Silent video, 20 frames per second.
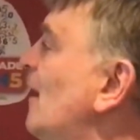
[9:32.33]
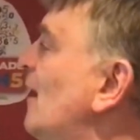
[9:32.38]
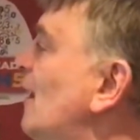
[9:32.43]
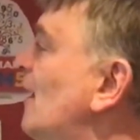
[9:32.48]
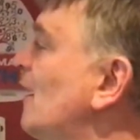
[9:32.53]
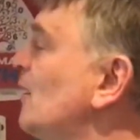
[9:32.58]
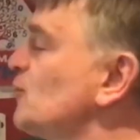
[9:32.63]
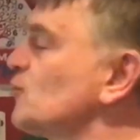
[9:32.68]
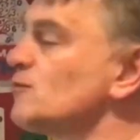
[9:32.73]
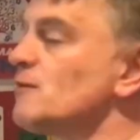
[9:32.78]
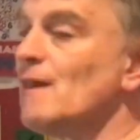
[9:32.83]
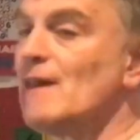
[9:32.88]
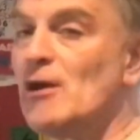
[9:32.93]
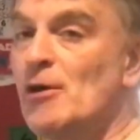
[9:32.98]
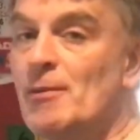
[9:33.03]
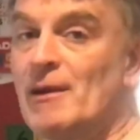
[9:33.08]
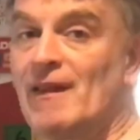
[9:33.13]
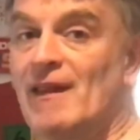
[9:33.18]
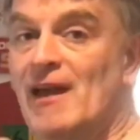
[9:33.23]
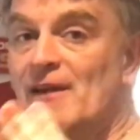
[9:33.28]
Uh, just a
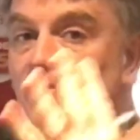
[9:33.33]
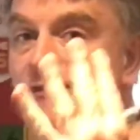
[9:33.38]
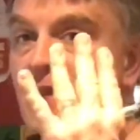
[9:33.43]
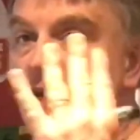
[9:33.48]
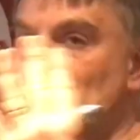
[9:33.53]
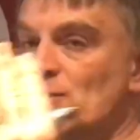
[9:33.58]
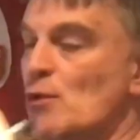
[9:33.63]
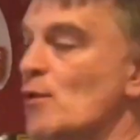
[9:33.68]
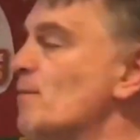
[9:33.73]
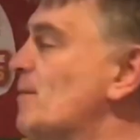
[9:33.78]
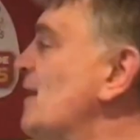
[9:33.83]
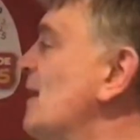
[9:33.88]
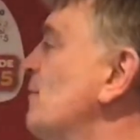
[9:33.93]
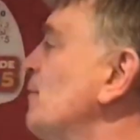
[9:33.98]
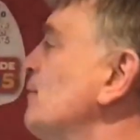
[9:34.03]
little bit left, that's what we've been